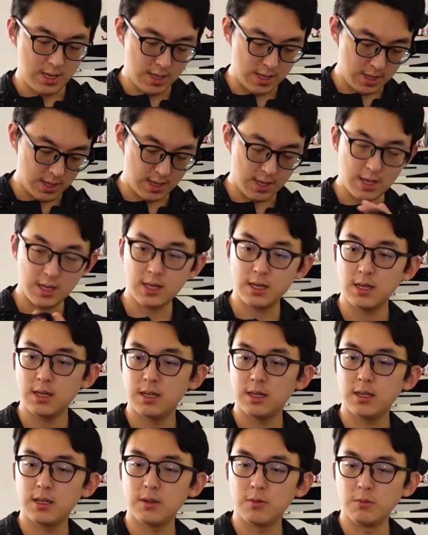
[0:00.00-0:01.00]
and
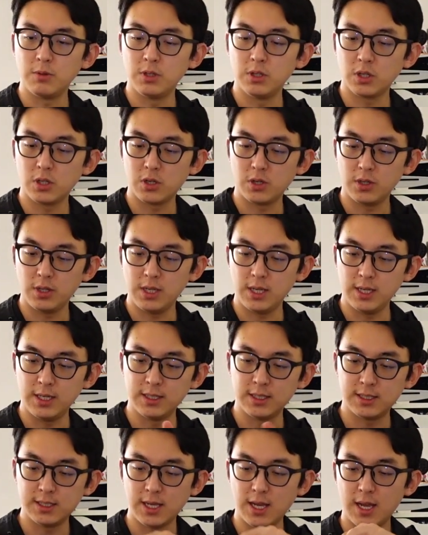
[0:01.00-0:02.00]
then we look on the
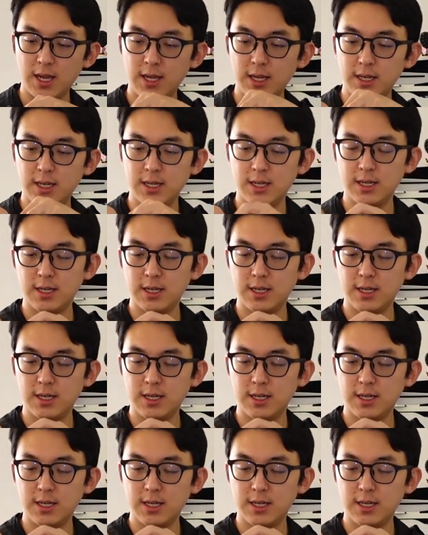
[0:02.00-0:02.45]
inside.